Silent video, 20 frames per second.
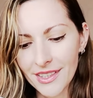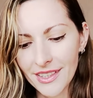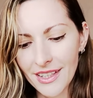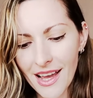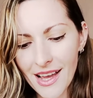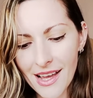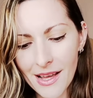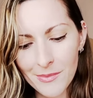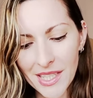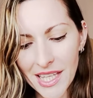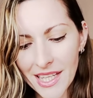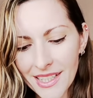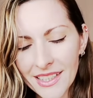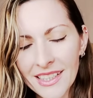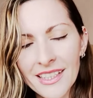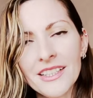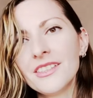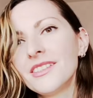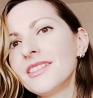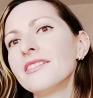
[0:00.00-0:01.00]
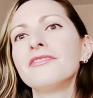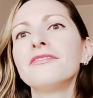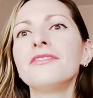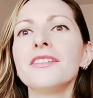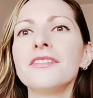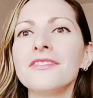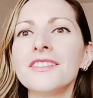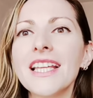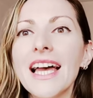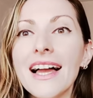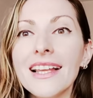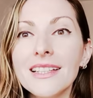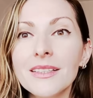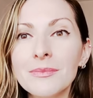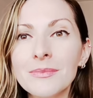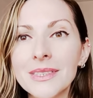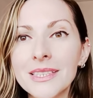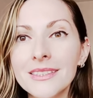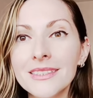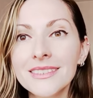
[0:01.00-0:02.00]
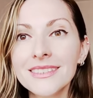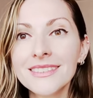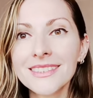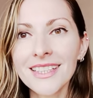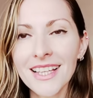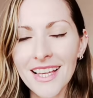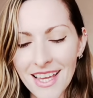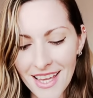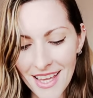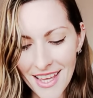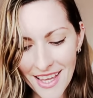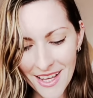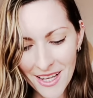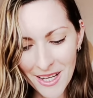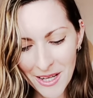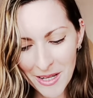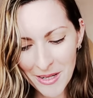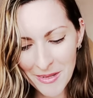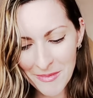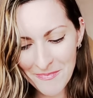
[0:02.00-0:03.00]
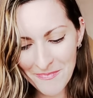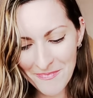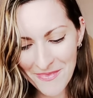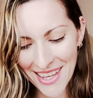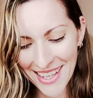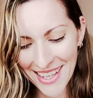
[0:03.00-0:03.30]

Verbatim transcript: Yeah, I'm getting here the fifth element. Um,